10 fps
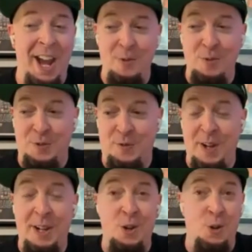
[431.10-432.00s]
and it was
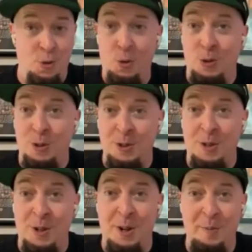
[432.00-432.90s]
fucking cool.
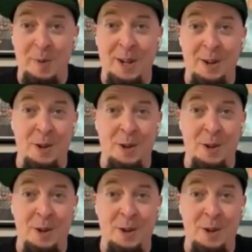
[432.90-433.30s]
You know what I mean?